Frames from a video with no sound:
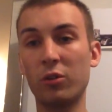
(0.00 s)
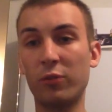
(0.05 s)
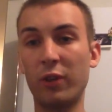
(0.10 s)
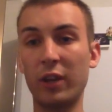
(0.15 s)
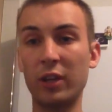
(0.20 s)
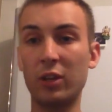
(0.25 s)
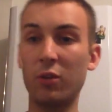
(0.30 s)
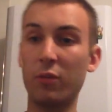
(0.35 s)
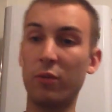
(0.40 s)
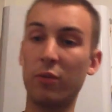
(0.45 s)

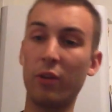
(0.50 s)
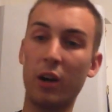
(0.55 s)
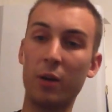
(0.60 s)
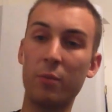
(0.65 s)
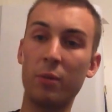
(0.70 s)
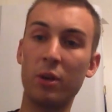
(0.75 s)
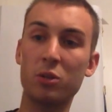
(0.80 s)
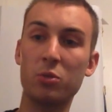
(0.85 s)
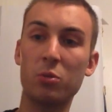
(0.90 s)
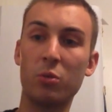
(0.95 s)
Thank you very
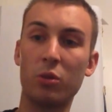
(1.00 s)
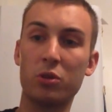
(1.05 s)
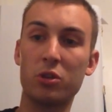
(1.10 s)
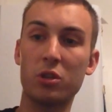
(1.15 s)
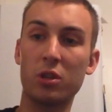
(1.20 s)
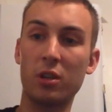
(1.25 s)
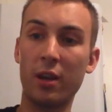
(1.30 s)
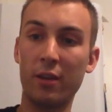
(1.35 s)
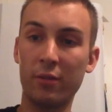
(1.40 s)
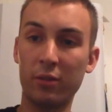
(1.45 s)
much for
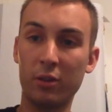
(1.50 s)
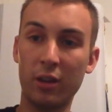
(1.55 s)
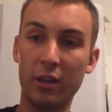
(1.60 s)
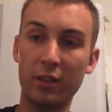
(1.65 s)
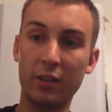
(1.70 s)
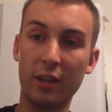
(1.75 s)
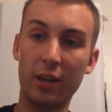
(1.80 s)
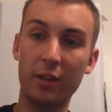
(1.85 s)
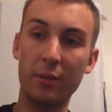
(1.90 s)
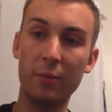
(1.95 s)
watching. Have a
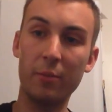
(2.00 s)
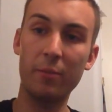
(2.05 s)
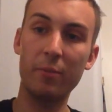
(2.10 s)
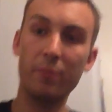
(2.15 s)
great day.